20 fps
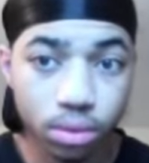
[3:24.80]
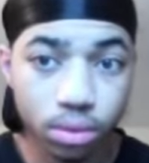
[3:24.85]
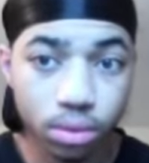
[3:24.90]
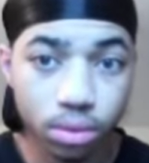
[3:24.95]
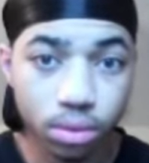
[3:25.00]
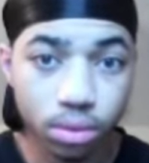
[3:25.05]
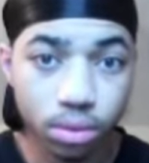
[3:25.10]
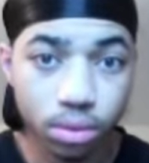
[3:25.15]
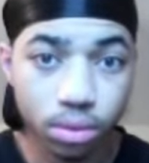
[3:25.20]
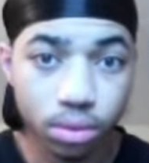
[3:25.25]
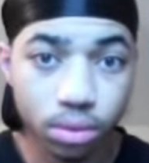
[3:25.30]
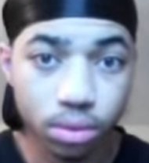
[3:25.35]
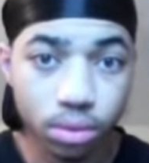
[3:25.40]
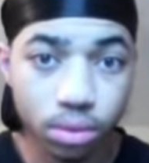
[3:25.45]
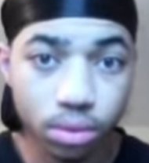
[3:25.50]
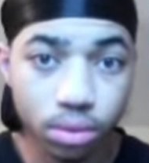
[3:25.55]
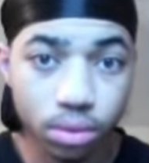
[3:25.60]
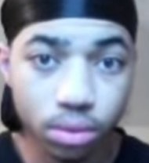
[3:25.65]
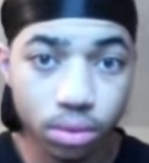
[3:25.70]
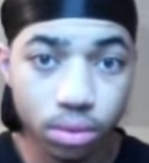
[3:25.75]

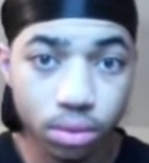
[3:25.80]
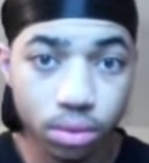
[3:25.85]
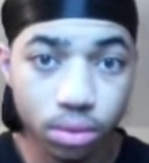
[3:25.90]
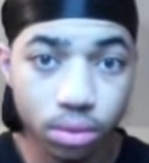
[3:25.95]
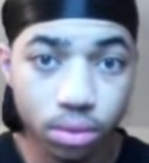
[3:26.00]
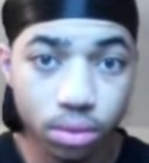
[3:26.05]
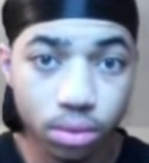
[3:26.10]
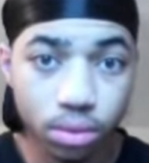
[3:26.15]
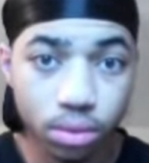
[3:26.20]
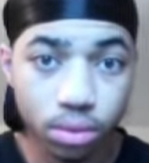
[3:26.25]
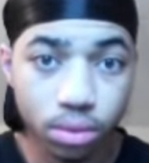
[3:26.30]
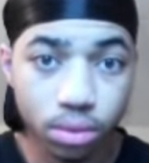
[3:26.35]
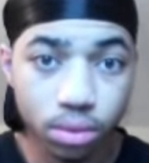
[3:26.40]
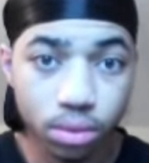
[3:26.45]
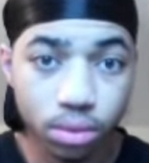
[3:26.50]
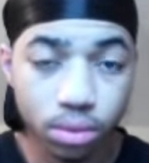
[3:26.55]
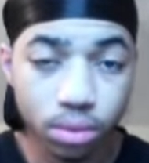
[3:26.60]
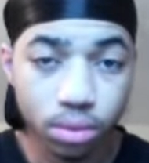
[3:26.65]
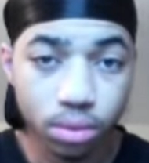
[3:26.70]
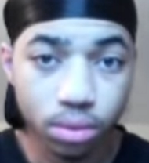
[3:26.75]

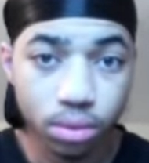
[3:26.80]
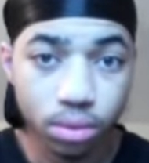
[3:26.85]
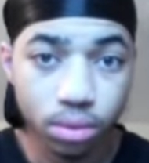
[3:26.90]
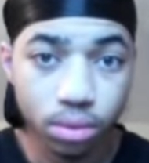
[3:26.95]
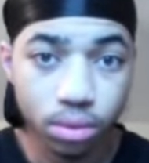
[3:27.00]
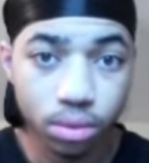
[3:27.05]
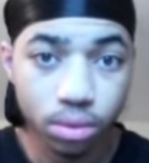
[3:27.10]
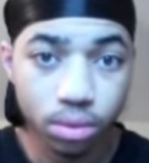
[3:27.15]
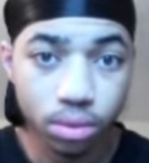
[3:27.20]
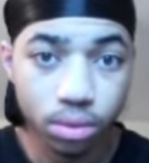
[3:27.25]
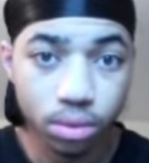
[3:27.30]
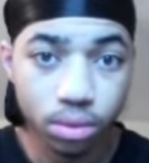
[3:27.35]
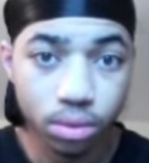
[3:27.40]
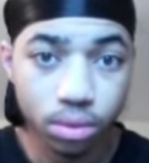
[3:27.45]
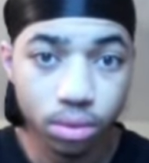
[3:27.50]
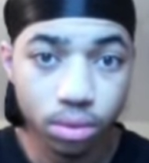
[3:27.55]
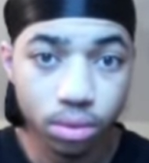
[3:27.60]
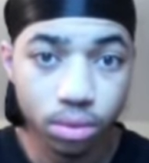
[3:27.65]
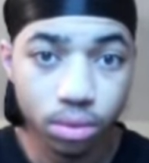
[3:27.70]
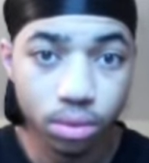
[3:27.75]

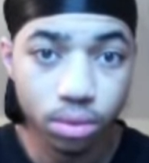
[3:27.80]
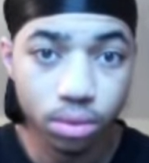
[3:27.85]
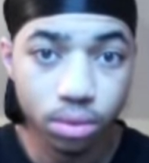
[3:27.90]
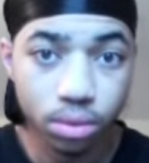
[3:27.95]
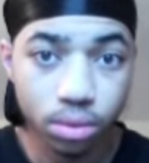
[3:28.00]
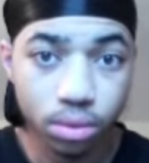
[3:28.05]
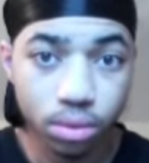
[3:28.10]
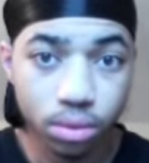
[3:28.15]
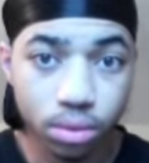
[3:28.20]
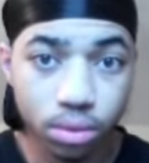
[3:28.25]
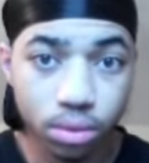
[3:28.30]
[no speech]